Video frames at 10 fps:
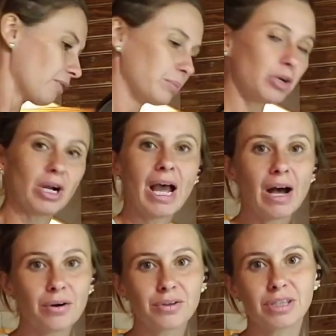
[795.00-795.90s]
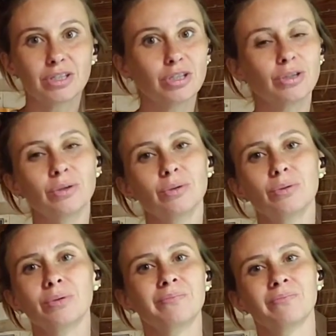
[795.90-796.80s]
from your health
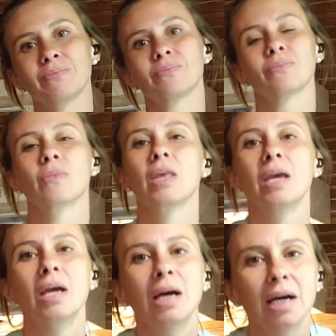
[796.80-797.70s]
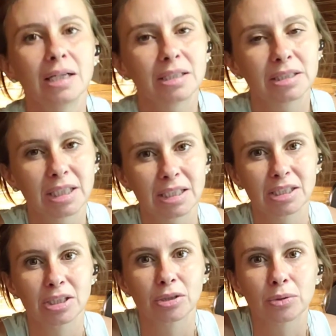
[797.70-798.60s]
to just
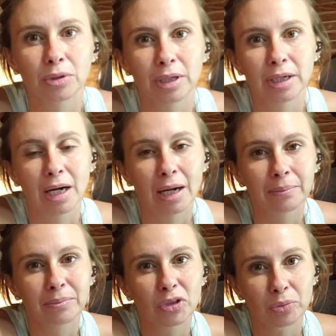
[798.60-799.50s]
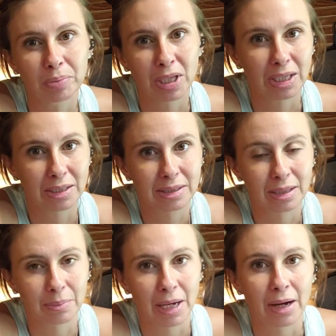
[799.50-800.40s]
your um, your peace
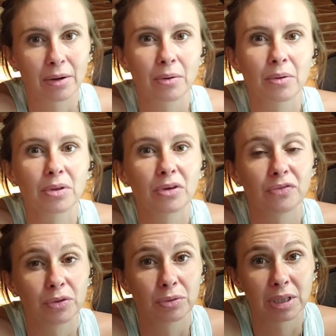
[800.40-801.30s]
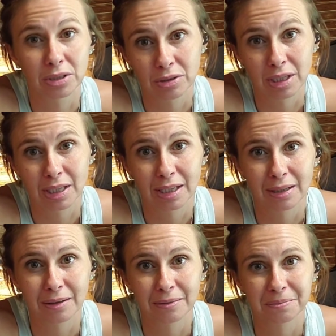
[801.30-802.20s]
about the food that you're getting.
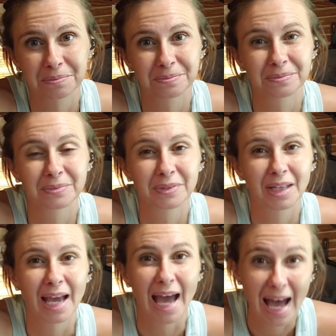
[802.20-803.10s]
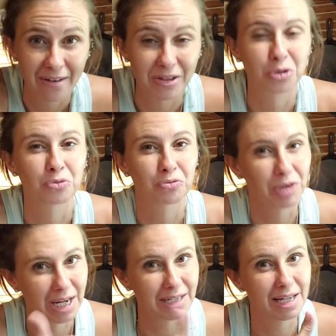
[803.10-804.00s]
Have a
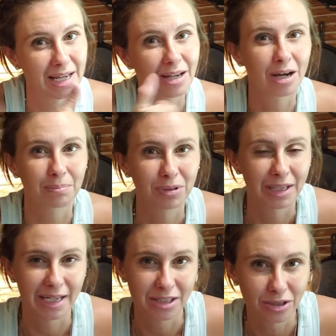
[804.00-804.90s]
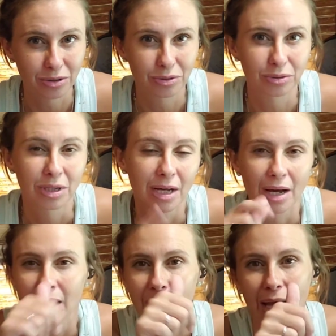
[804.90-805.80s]
great day. God bless you.
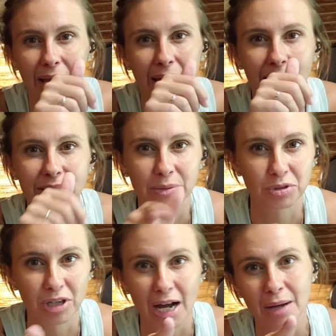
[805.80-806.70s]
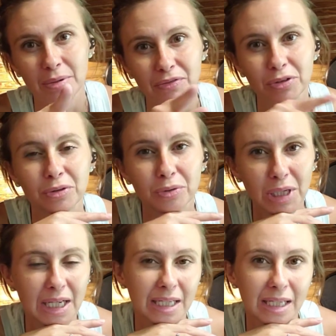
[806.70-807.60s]
And subscribe if you
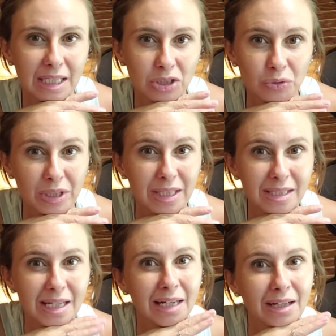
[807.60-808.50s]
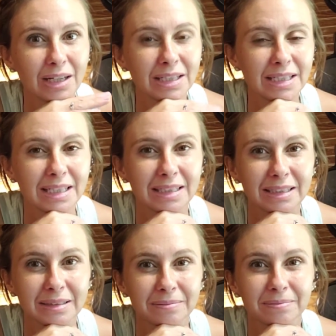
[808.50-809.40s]
enjoy this kind of content.
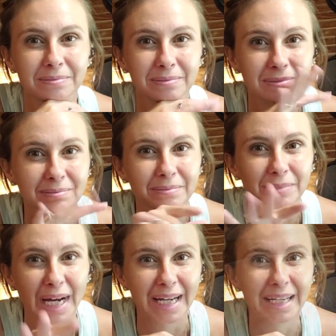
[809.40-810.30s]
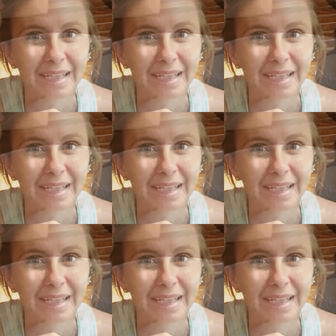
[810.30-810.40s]
Bye.